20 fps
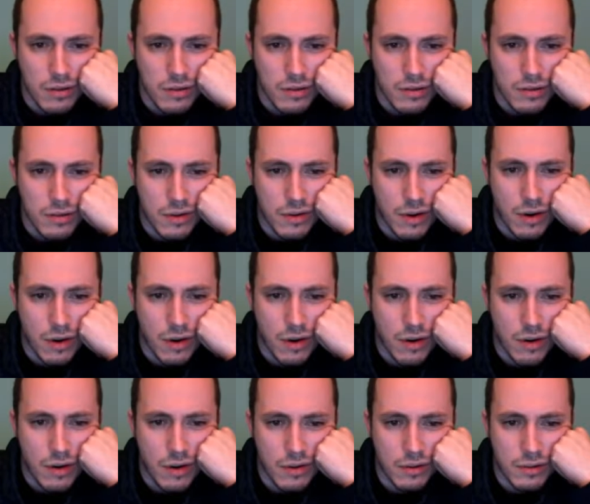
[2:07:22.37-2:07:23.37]
So
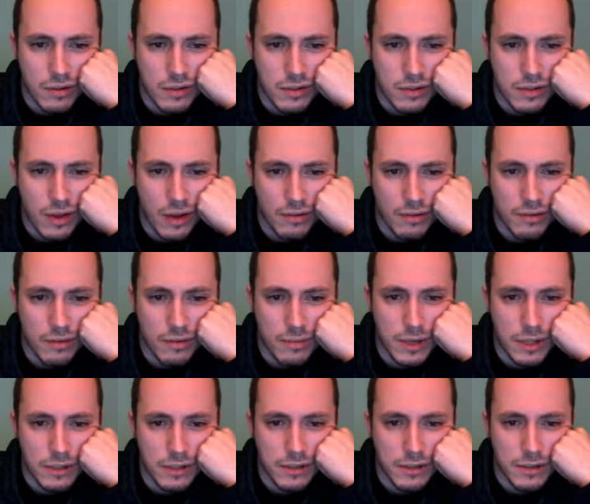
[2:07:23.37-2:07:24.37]
it's time for me
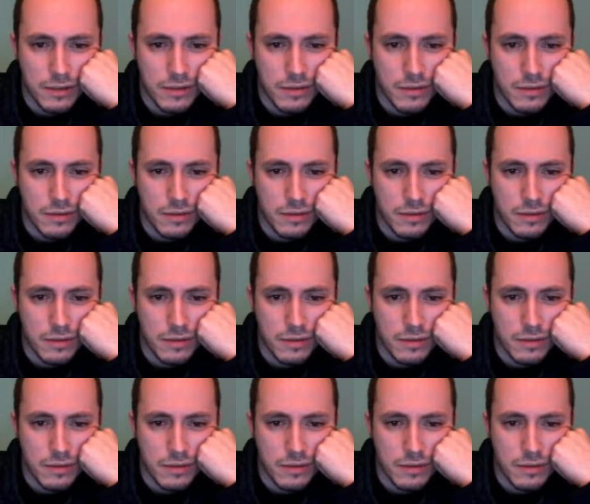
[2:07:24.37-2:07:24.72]
to